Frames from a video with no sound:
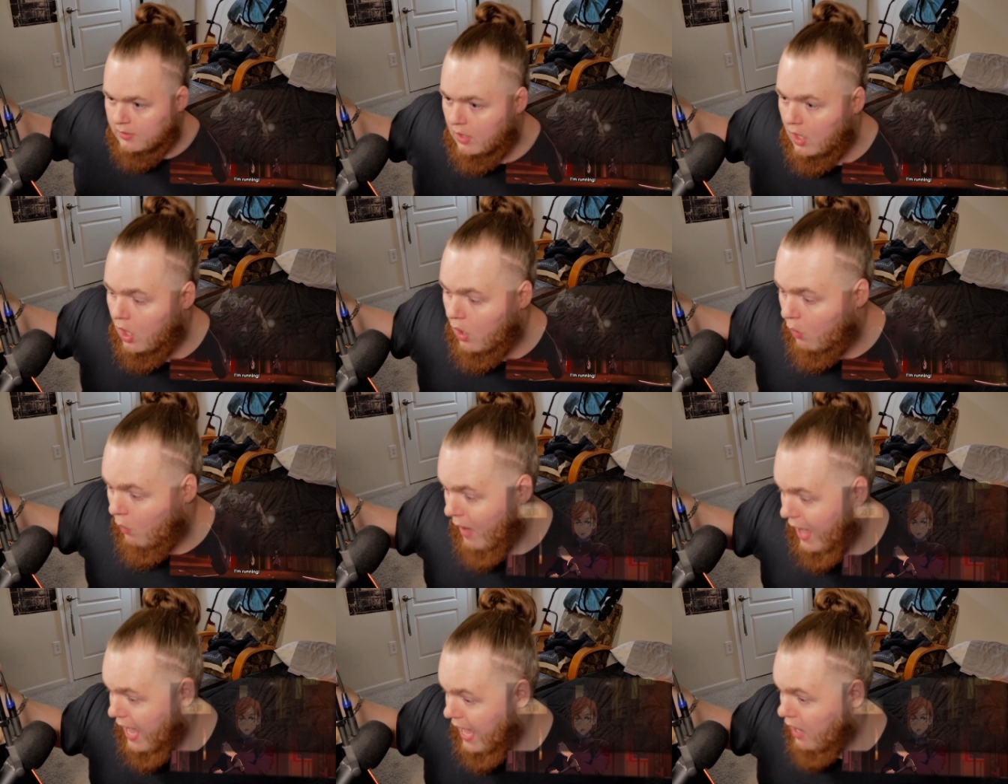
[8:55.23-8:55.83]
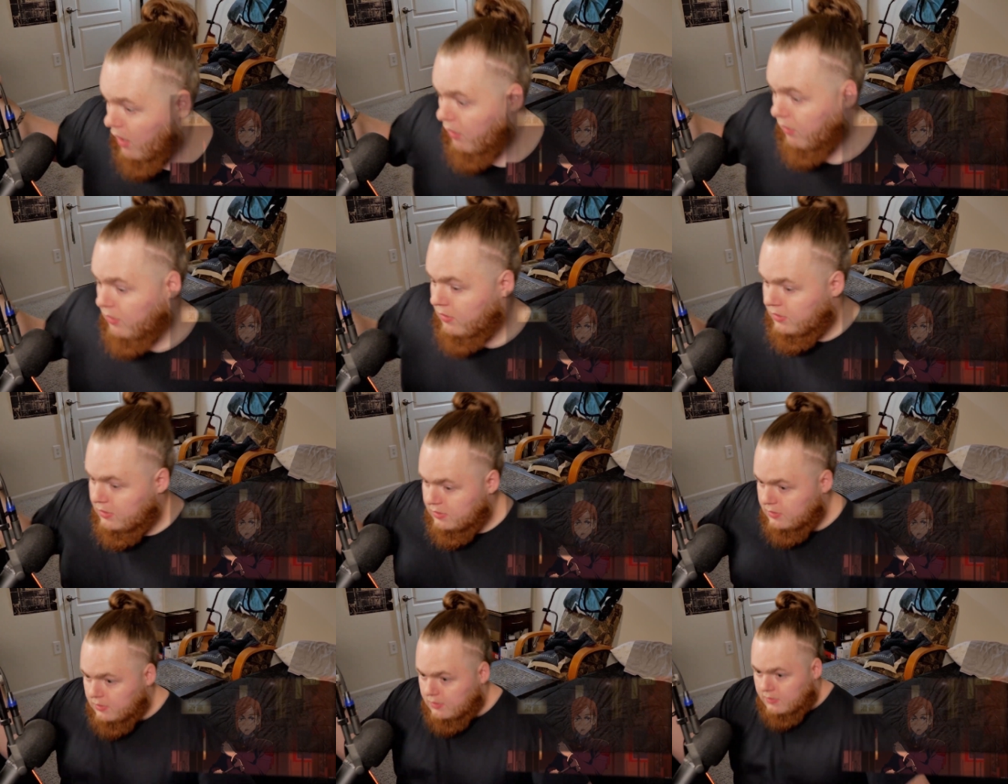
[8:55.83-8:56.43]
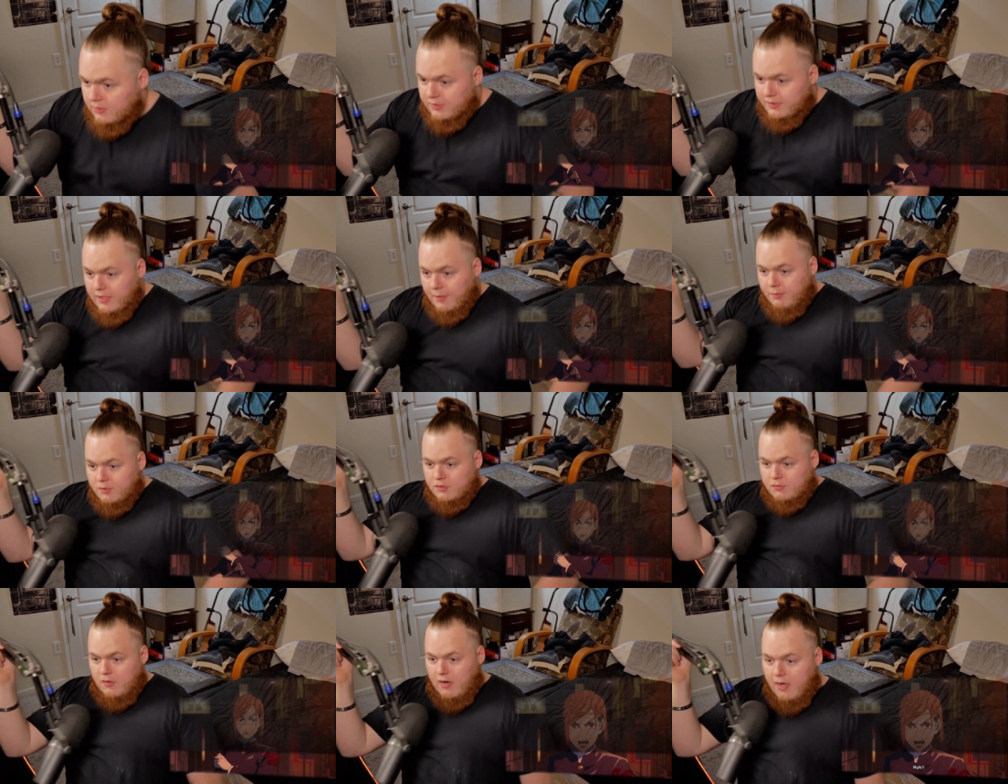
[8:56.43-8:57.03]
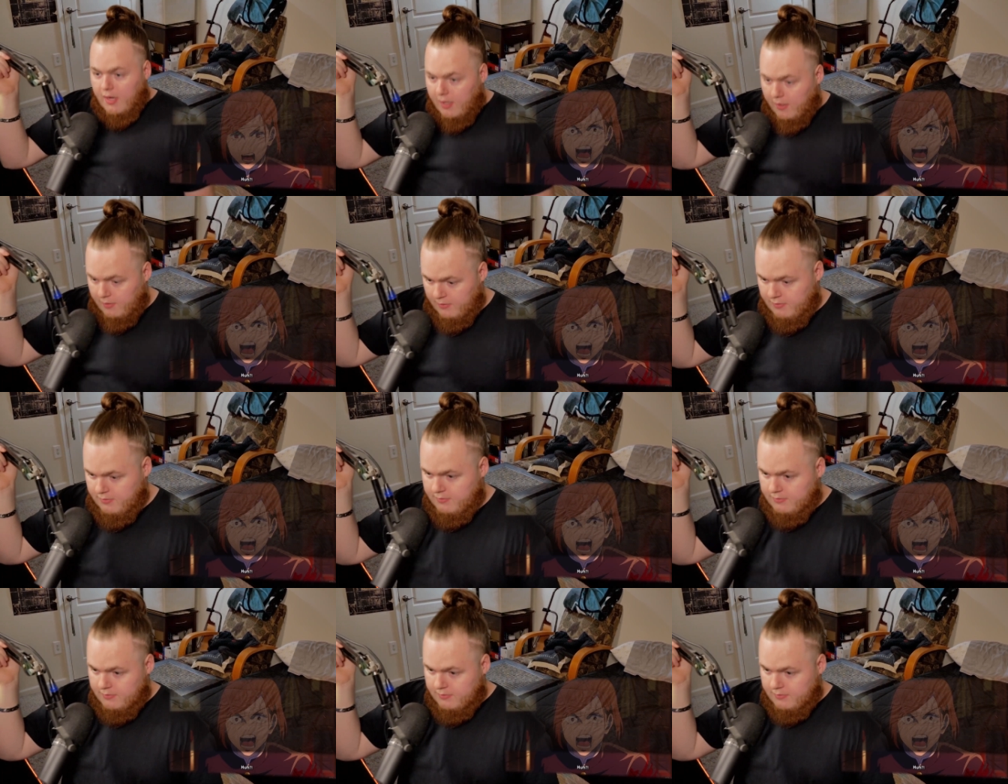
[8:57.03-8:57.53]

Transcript: Oh, wow. The double's running.